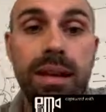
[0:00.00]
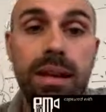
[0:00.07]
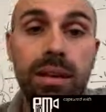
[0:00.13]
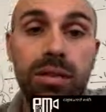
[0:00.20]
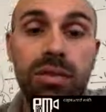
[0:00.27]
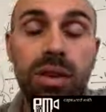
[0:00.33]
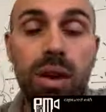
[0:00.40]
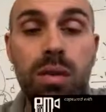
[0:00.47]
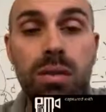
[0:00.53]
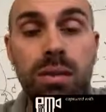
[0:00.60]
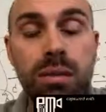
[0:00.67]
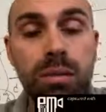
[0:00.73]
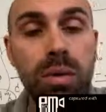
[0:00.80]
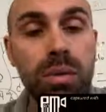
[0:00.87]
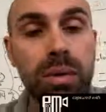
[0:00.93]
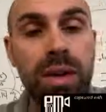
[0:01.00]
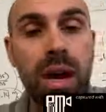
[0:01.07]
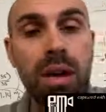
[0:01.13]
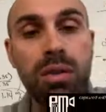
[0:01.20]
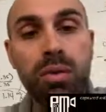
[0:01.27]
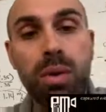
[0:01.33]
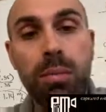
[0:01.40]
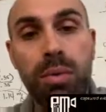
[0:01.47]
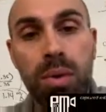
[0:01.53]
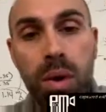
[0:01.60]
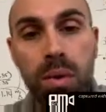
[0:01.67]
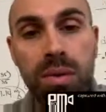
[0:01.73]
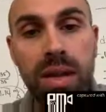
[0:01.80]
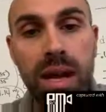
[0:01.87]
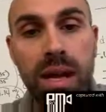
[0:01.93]
So with regard to a
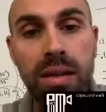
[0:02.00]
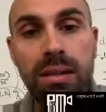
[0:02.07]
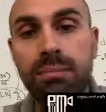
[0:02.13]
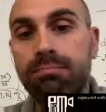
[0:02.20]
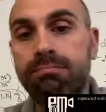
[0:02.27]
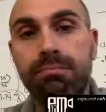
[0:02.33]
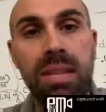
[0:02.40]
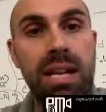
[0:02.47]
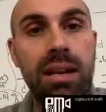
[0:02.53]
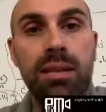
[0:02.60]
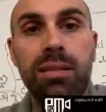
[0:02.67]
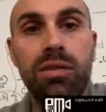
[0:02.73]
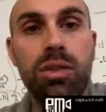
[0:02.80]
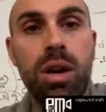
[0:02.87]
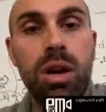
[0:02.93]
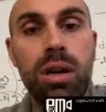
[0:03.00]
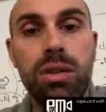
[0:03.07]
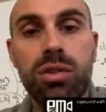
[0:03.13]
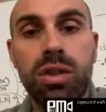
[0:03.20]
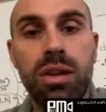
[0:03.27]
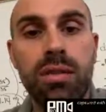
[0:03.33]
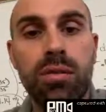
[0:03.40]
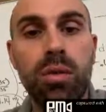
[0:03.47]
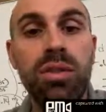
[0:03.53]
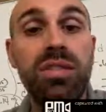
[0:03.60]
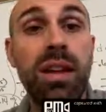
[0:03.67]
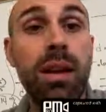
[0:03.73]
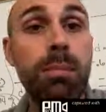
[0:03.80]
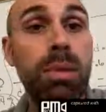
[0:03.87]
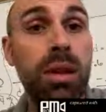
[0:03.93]
proton, it has a charge of, we'll say,
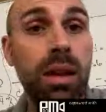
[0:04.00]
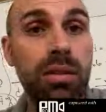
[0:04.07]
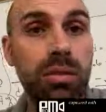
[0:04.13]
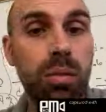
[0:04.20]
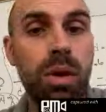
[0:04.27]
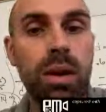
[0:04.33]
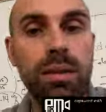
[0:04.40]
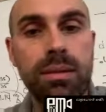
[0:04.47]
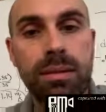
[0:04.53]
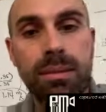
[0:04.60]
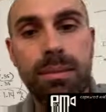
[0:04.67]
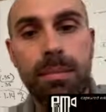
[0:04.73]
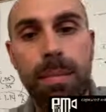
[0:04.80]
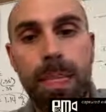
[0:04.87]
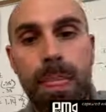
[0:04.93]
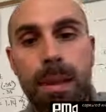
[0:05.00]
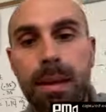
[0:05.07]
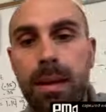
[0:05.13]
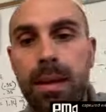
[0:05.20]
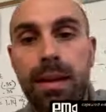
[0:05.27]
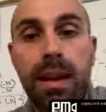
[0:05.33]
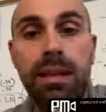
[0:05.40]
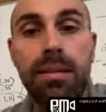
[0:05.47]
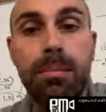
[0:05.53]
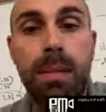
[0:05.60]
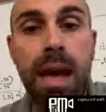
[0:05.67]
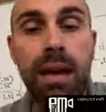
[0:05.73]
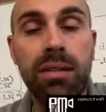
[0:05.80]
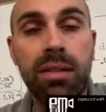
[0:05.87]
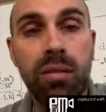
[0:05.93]
a +1. And it has a
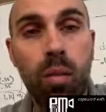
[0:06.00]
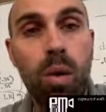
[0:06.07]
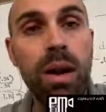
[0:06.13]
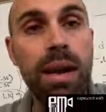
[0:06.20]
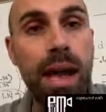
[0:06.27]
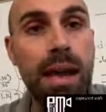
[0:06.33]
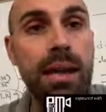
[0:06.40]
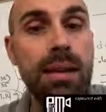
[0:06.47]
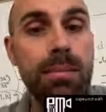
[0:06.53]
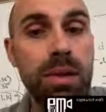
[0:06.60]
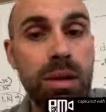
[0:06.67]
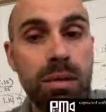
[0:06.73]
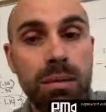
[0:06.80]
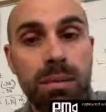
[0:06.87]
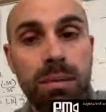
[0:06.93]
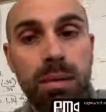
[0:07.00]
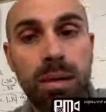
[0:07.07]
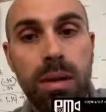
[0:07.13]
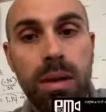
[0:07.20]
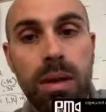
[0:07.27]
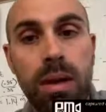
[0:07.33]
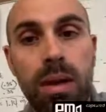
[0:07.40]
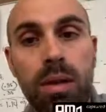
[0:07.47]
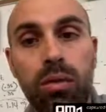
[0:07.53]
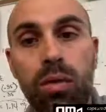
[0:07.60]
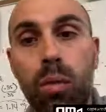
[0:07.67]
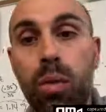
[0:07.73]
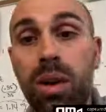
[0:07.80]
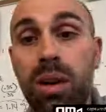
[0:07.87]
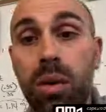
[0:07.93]
mass of 1 AMU. So
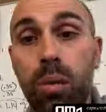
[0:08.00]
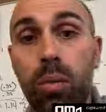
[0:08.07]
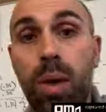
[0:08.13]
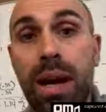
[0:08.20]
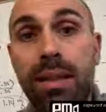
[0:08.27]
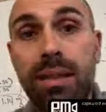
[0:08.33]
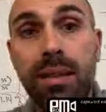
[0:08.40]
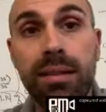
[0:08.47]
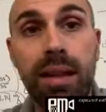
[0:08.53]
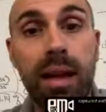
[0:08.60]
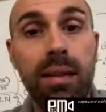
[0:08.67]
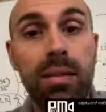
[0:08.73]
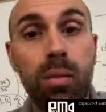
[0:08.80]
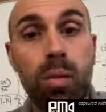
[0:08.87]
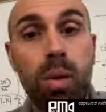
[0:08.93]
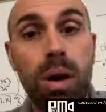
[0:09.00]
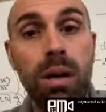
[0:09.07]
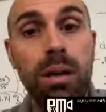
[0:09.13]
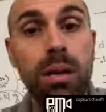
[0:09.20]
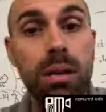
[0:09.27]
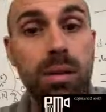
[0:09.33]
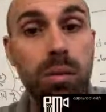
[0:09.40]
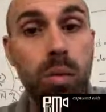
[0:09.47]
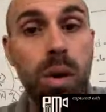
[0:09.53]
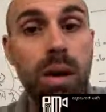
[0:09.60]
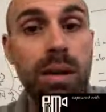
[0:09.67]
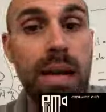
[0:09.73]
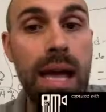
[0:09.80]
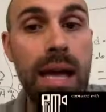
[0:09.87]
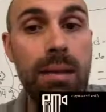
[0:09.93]
we're going to write this as 1,
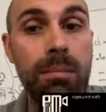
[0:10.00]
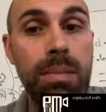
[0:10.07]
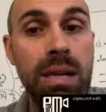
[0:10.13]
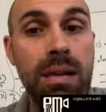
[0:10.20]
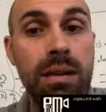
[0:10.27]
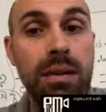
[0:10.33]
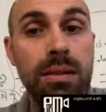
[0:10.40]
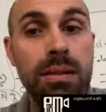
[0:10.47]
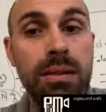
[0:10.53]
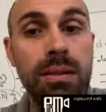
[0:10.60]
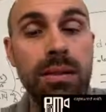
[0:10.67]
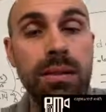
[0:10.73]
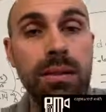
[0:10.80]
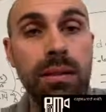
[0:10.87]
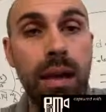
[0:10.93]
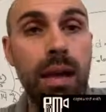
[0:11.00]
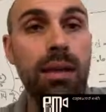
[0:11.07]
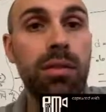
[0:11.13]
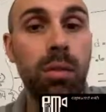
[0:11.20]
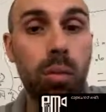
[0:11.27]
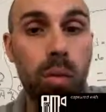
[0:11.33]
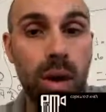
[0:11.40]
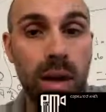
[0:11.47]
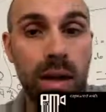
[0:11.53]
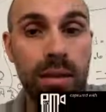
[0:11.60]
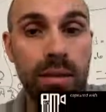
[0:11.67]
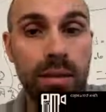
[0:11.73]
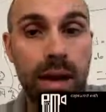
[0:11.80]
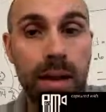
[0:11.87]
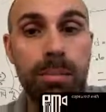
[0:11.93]
1 P. Okay, so 1 on the
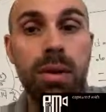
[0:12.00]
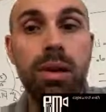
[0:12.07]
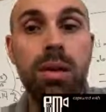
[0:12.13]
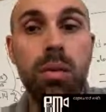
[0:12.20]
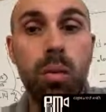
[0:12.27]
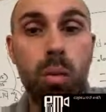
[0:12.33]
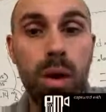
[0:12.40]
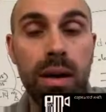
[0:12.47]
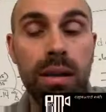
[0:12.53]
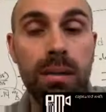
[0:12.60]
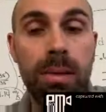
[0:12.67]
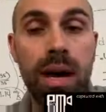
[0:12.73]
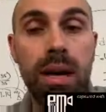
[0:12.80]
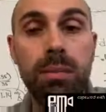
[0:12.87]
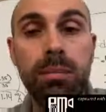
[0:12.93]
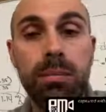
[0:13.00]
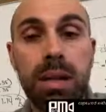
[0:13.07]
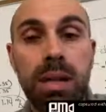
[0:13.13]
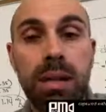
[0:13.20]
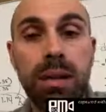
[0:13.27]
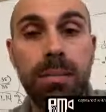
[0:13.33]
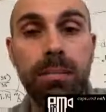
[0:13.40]
top, 1 on the bottom, P.